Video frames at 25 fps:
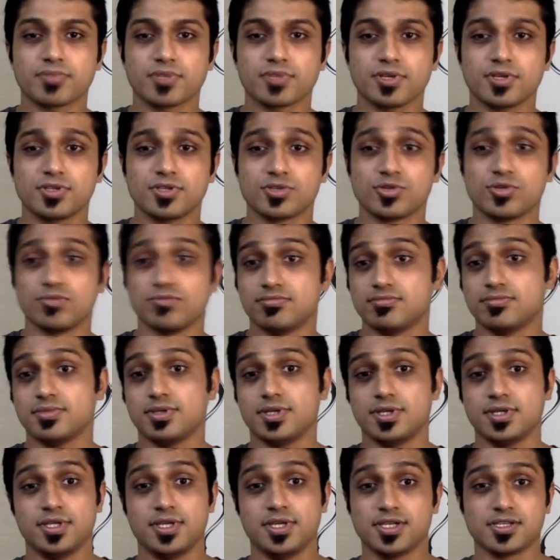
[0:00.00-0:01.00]
So
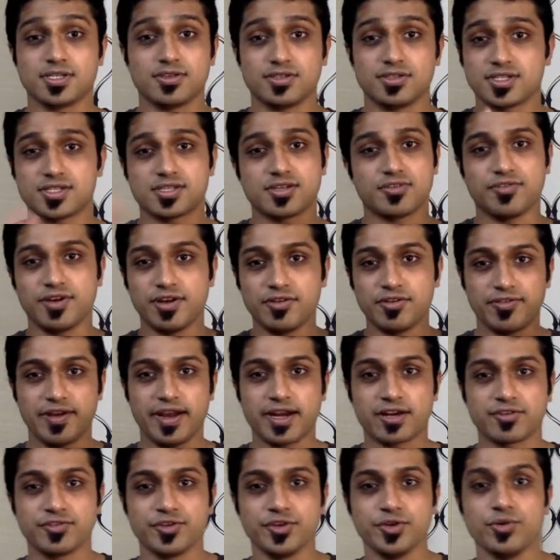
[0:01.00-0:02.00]
here's just a fun
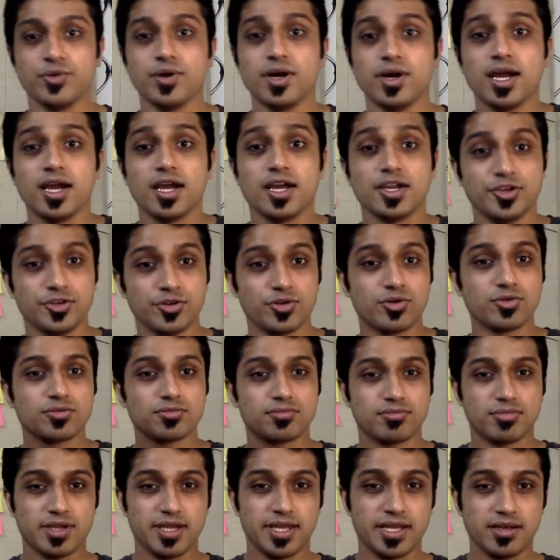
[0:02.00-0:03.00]
fact for you. You
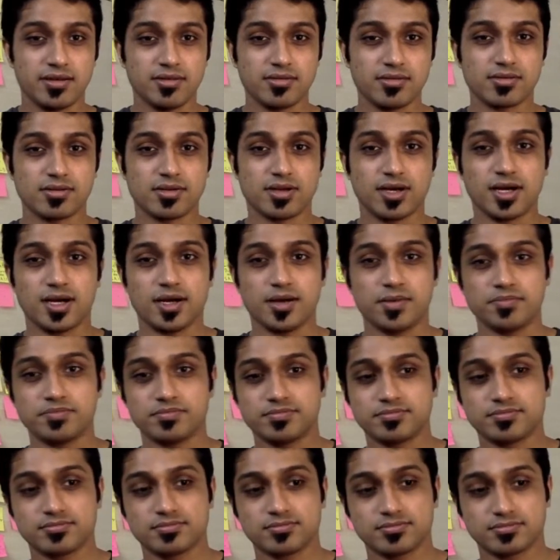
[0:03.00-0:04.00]
know,
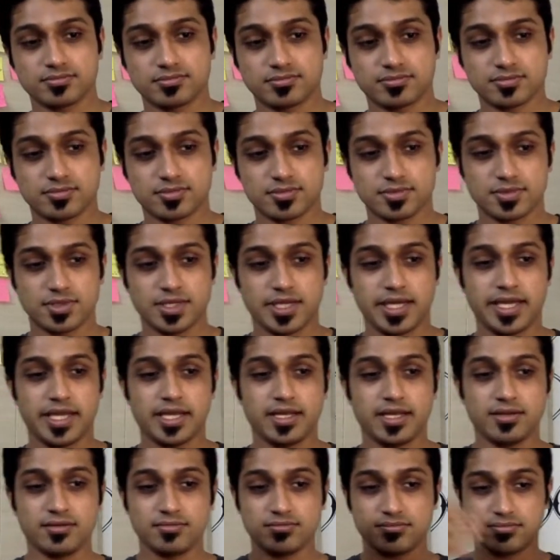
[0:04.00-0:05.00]

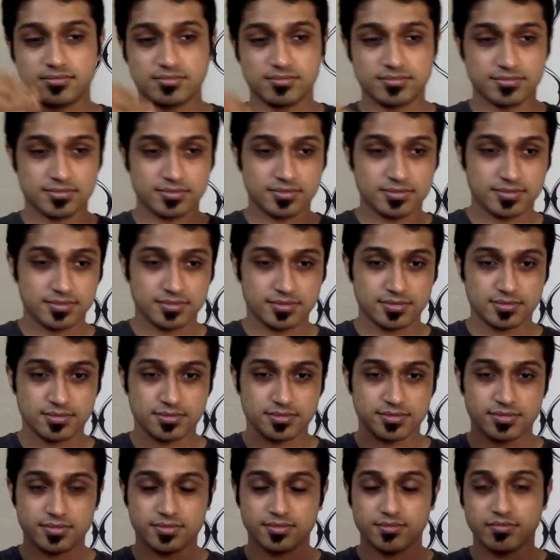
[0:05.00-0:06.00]
in
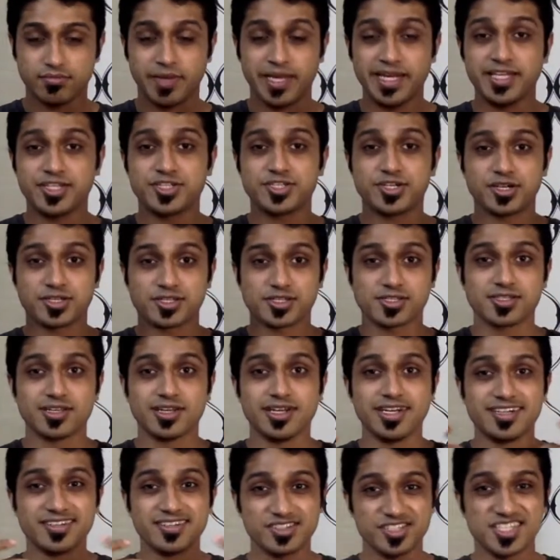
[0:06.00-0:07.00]
many churches, the
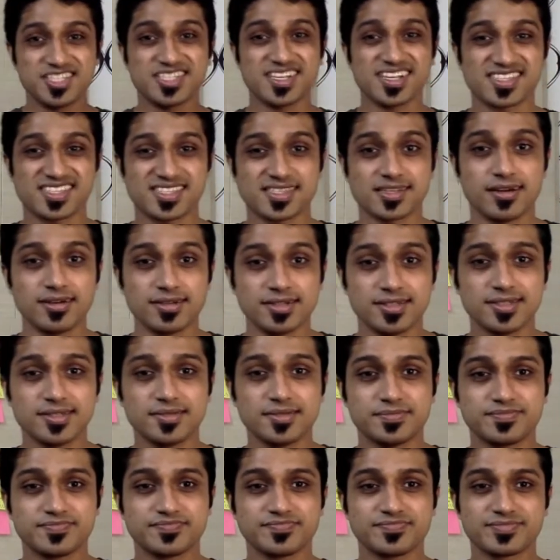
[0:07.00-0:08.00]
liturgies are sung.
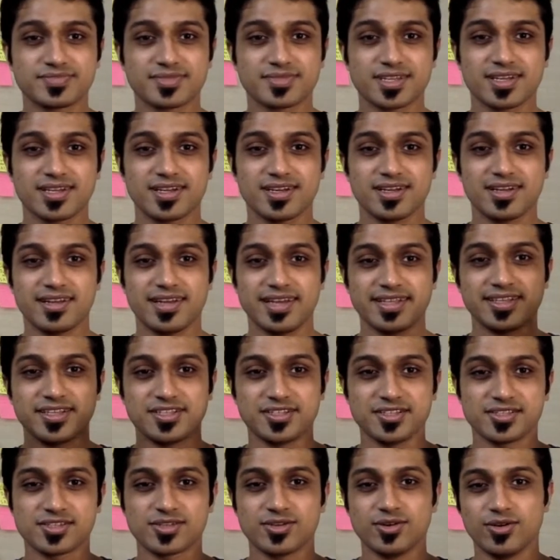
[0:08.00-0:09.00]
Like they
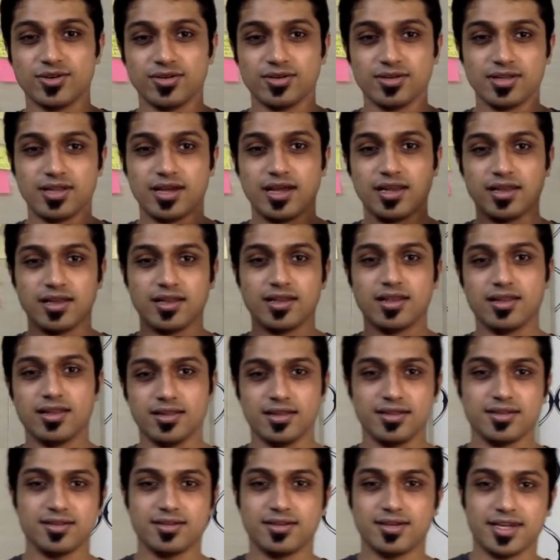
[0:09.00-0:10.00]
just go, la, la, la, la,
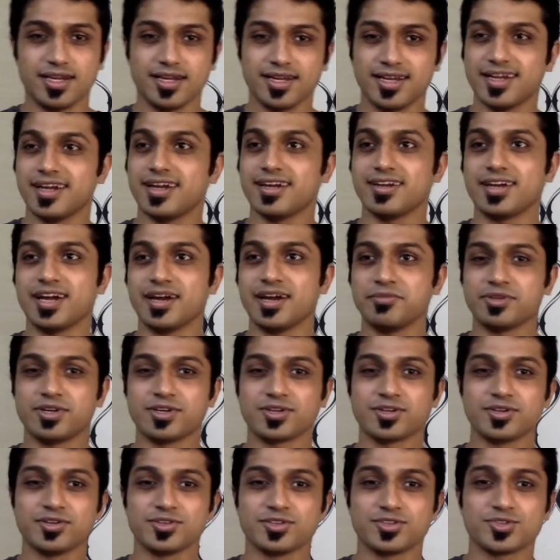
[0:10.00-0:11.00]
la. I'm not
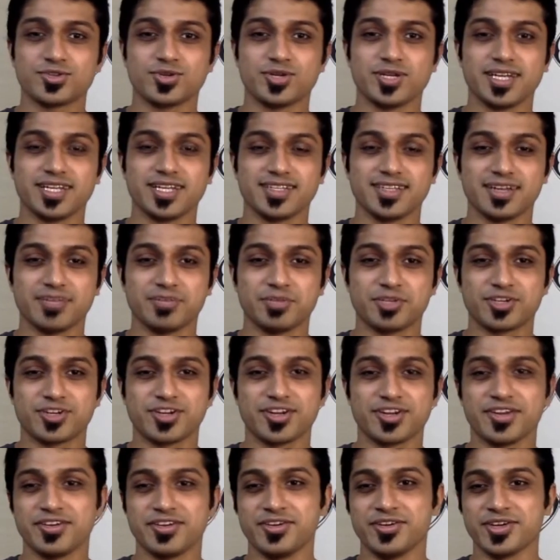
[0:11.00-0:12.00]
going
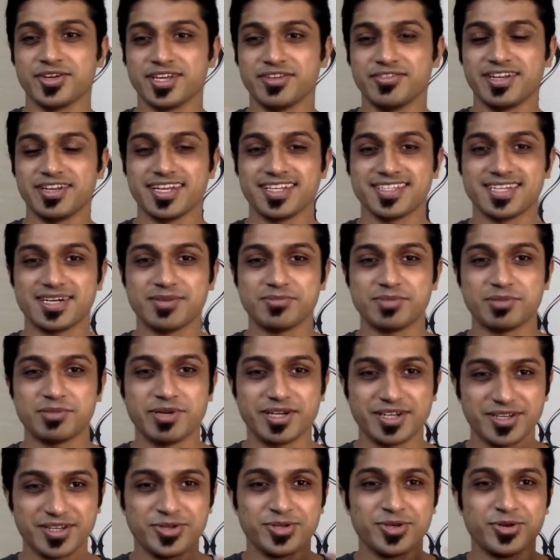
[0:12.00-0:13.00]
to give an example, but
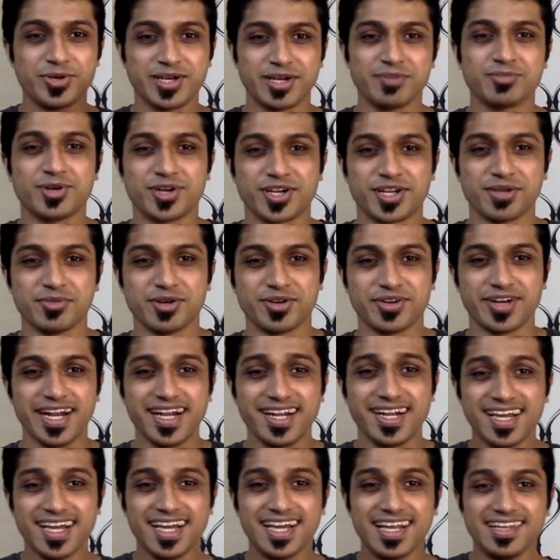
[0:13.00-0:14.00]
you know what I'm talking about, right?
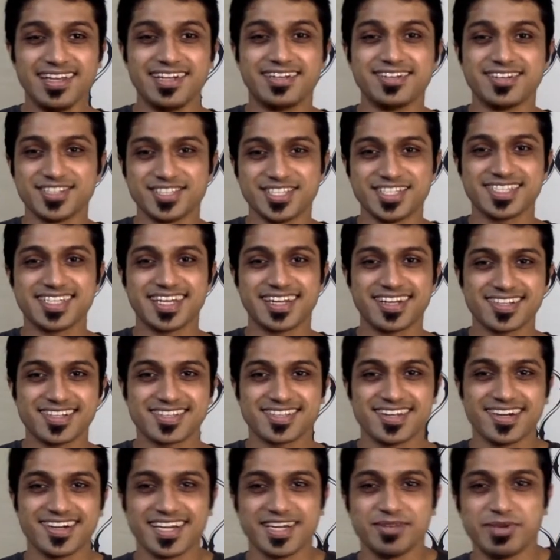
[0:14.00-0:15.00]
Liturgies that are
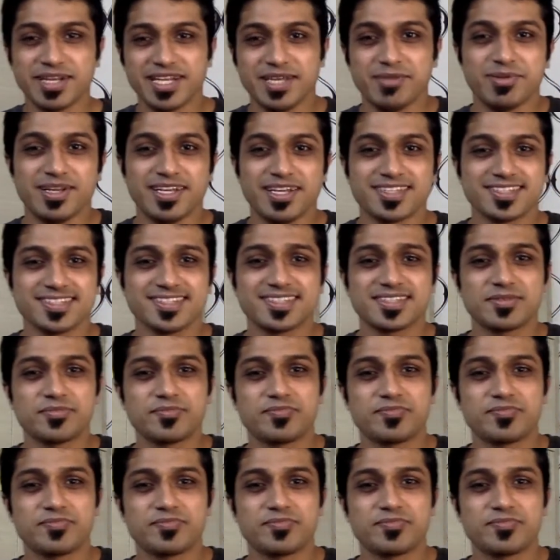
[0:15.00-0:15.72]
sung in many places.